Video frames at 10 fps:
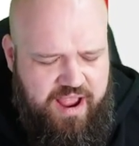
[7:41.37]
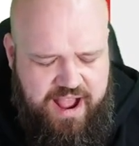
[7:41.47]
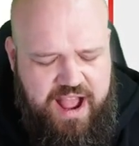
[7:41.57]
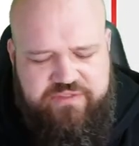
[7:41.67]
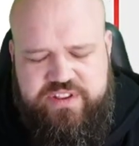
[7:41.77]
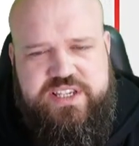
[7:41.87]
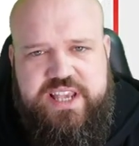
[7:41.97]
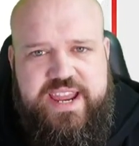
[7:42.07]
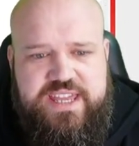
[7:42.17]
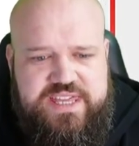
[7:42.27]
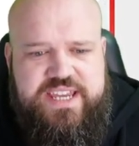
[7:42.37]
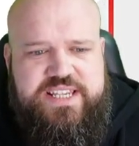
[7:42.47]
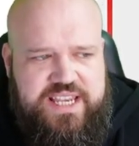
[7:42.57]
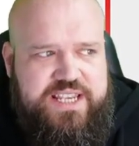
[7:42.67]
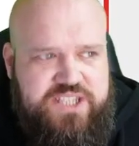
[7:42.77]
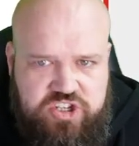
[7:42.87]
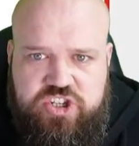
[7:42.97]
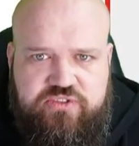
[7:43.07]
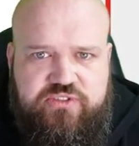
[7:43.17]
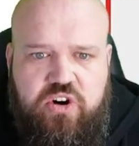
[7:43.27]
I have to say it, this
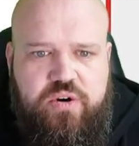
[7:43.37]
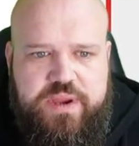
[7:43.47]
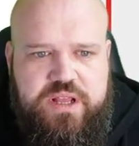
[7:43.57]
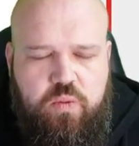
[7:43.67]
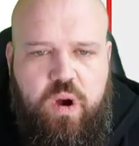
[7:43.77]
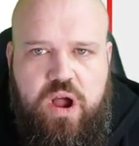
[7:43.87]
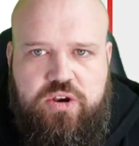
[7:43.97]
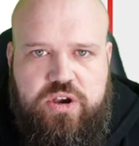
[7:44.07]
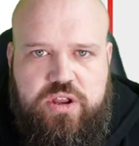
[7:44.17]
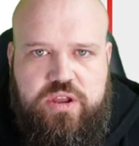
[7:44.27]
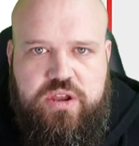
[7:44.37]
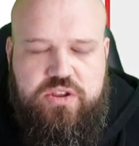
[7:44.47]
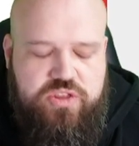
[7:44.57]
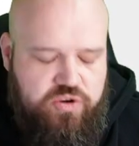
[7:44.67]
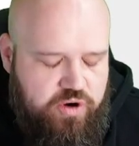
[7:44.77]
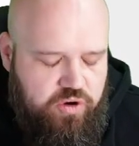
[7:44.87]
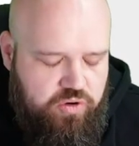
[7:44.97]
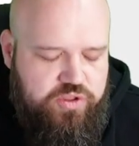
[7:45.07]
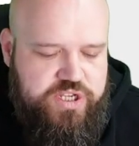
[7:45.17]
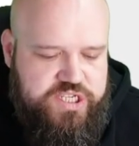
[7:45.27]
isn't Formula One. There are
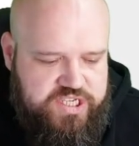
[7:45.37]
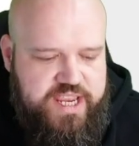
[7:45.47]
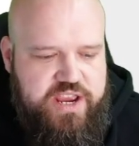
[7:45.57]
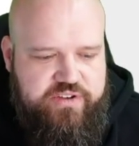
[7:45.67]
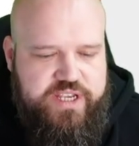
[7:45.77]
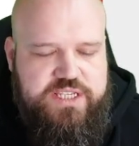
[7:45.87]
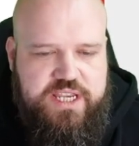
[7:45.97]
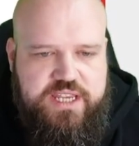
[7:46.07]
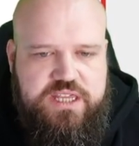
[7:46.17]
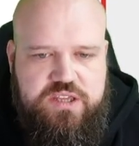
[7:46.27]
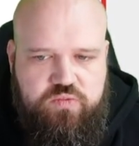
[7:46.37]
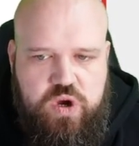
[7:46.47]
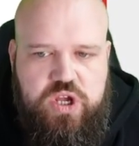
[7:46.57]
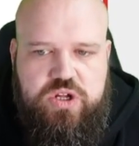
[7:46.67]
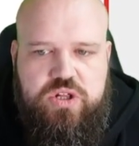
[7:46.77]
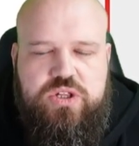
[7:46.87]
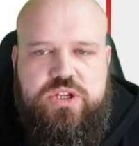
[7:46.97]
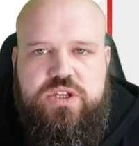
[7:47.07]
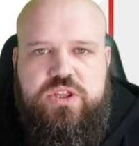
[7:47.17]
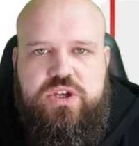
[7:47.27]
other series in the
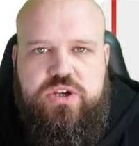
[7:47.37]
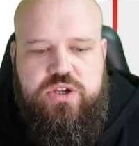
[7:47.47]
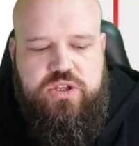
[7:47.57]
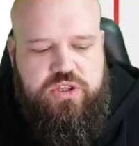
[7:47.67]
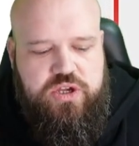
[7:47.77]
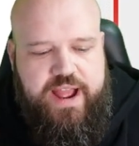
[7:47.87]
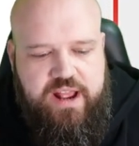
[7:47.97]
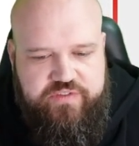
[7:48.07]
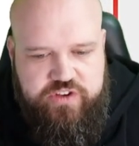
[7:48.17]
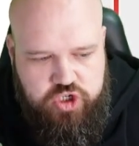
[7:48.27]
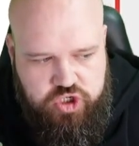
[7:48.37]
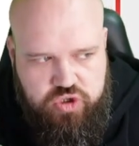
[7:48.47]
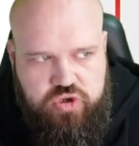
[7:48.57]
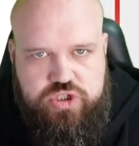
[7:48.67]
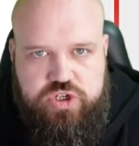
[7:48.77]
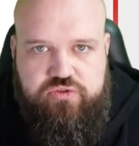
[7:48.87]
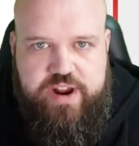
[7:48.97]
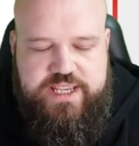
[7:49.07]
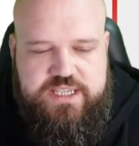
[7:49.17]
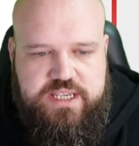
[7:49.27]
world that have shorter
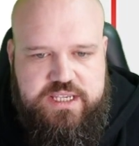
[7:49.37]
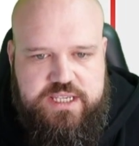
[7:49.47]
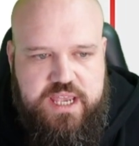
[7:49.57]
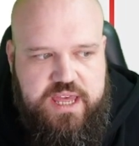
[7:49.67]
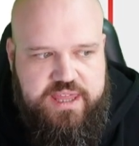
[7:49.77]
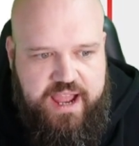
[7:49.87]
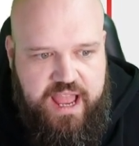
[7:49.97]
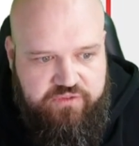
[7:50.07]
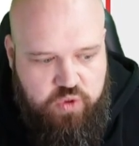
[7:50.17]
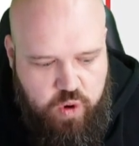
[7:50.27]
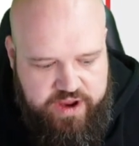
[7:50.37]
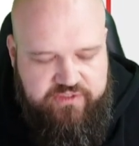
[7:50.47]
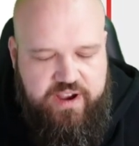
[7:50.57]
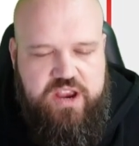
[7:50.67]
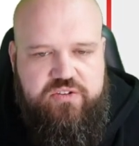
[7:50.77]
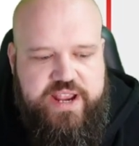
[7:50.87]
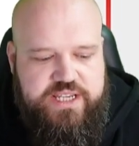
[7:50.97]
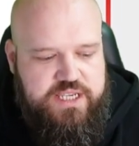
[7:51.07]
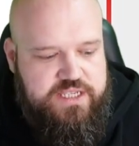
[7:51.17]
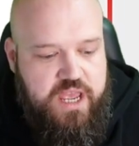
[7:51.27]
races, that have quickfire
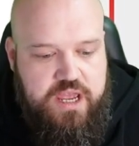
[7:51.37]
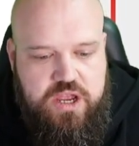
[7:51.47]
races.